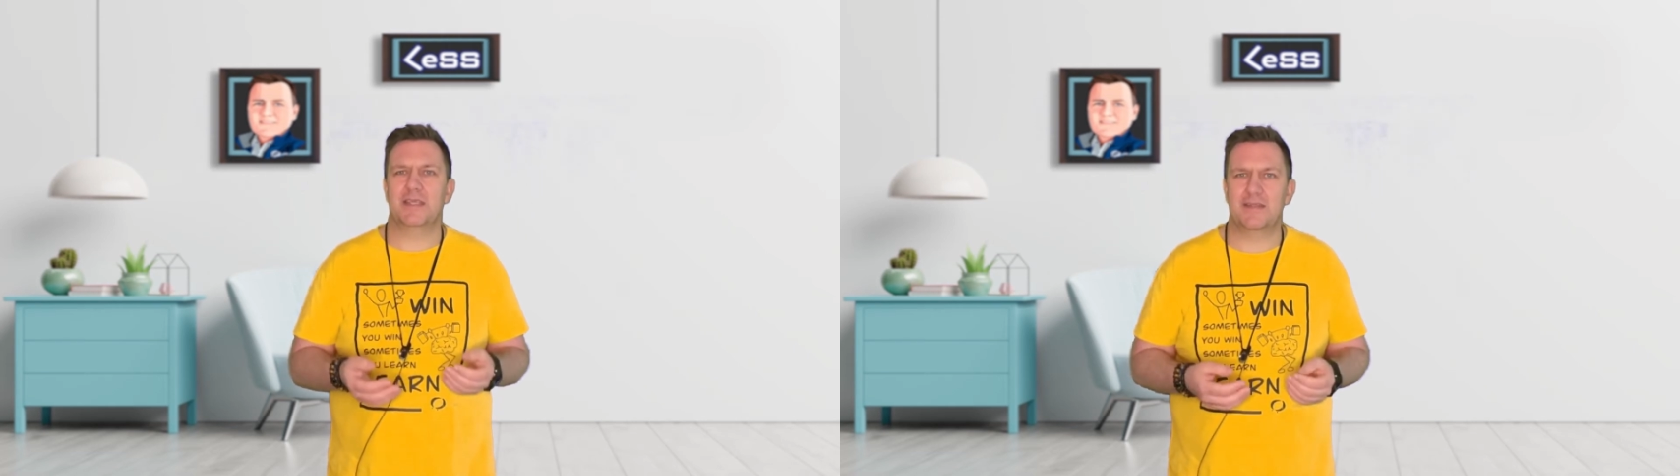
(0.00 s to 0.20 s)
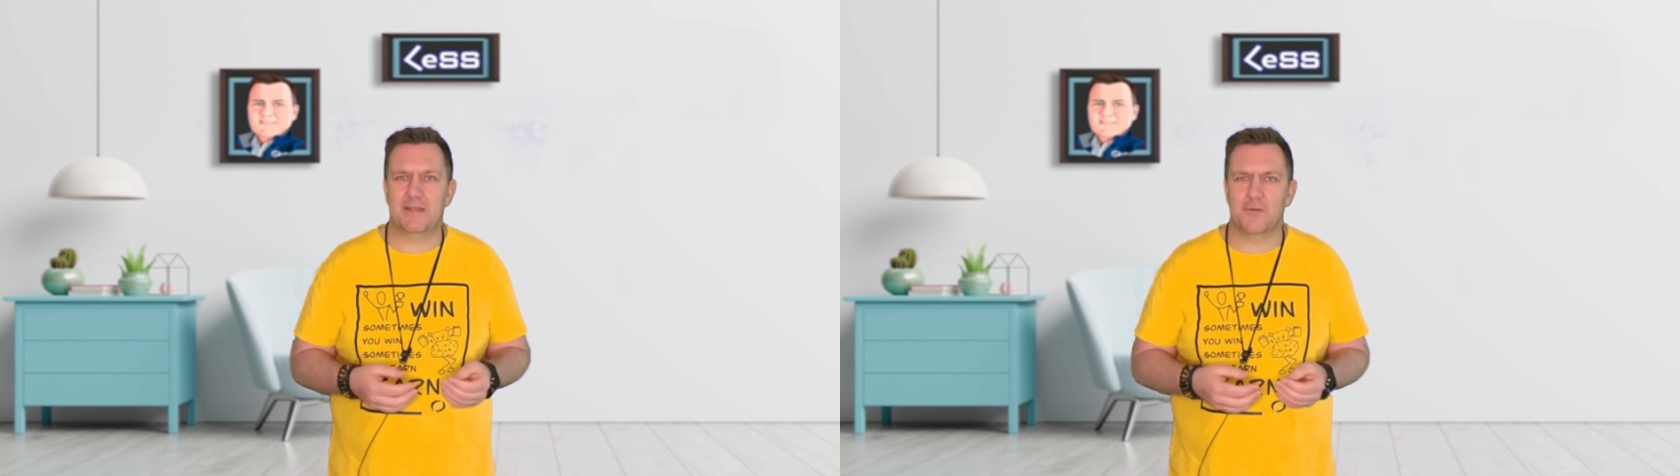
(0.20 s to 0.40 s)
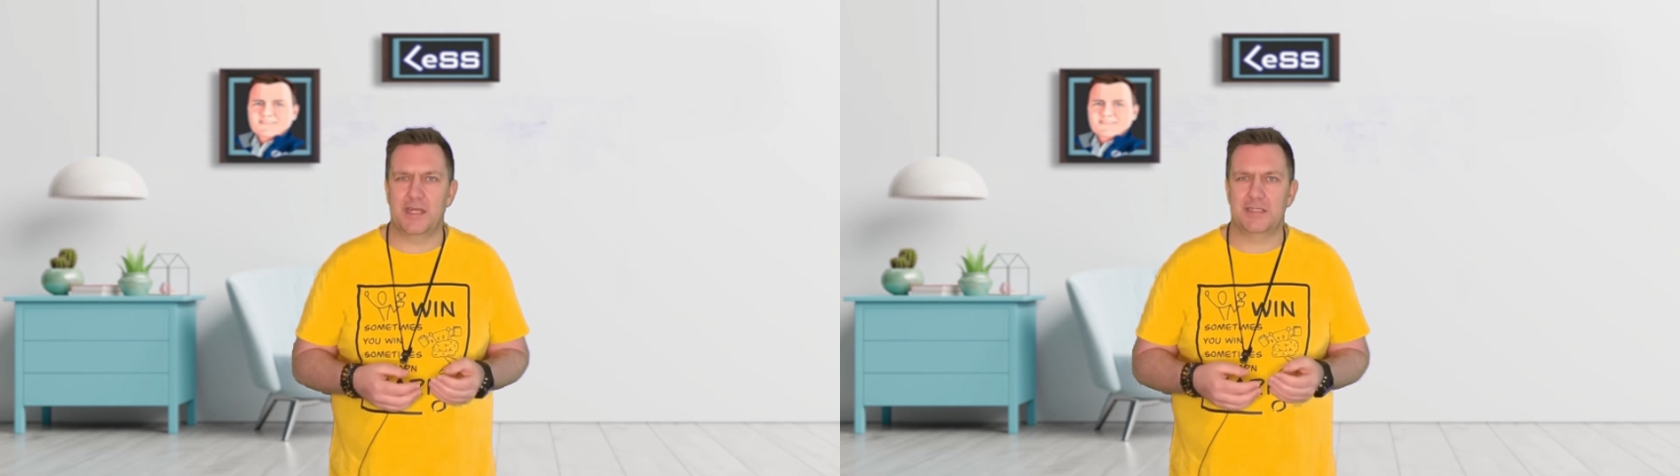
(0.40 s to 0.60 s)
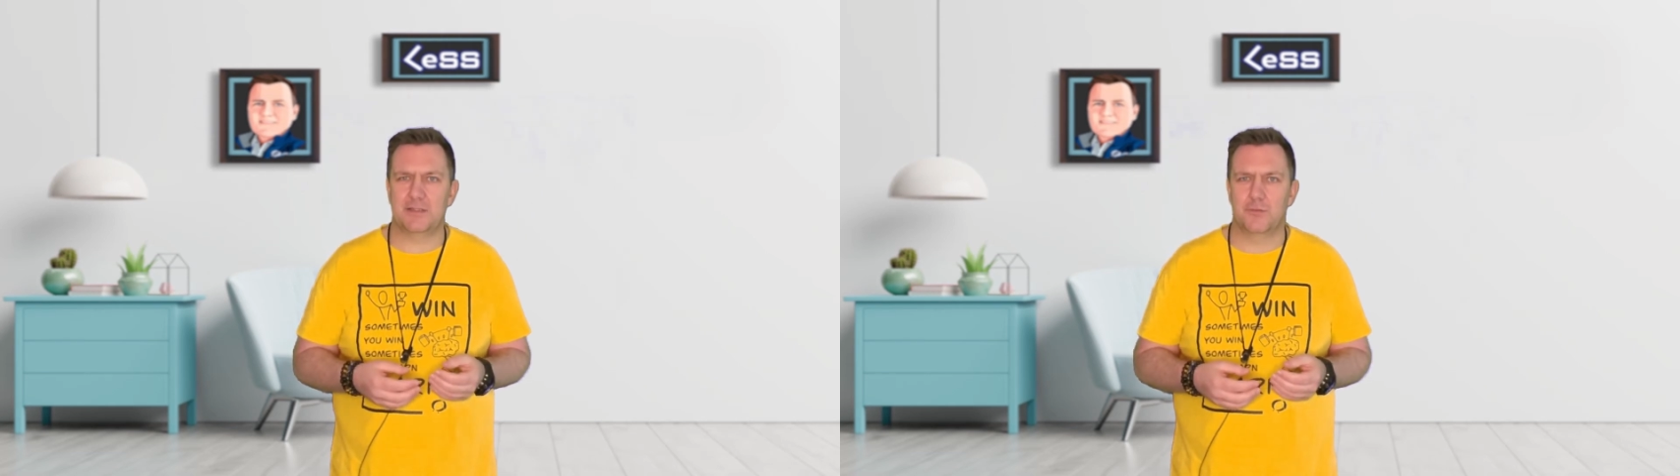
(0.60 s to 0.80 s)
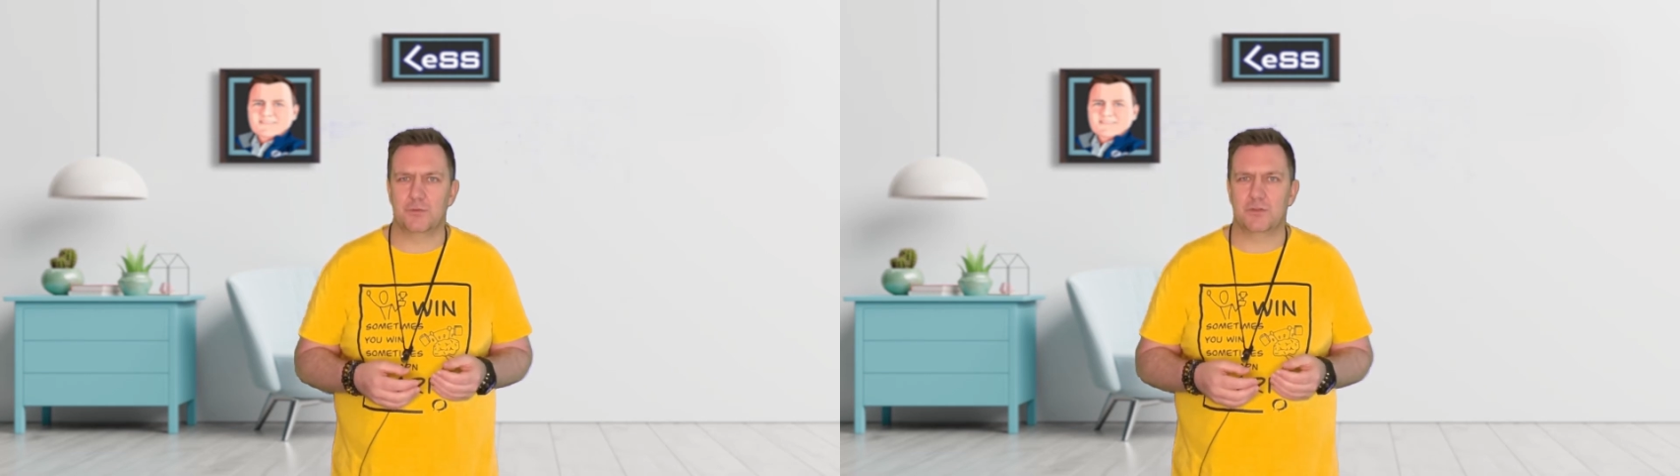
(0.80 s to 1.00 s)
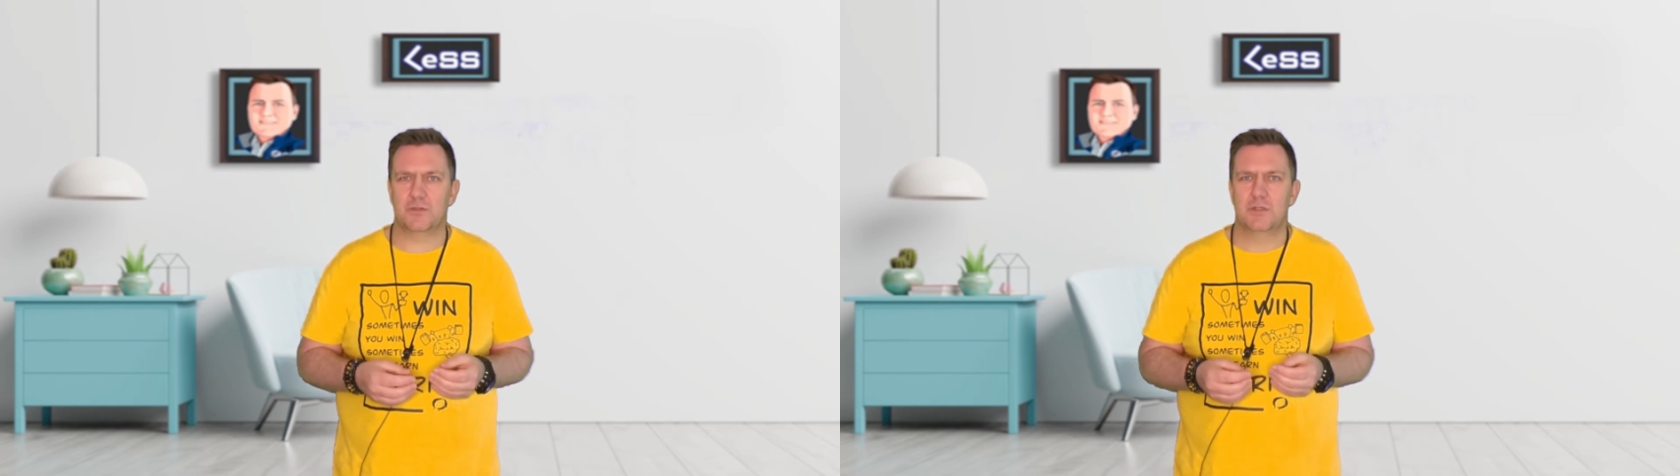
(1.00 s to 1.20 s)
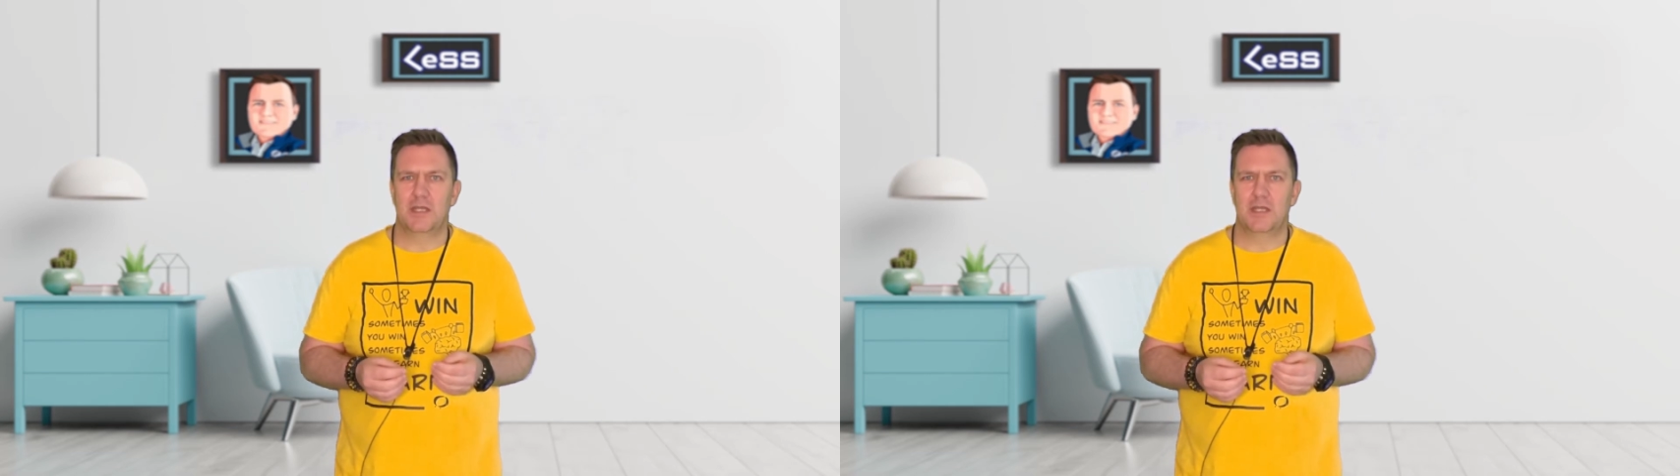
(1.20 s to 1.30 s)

in the gray zones.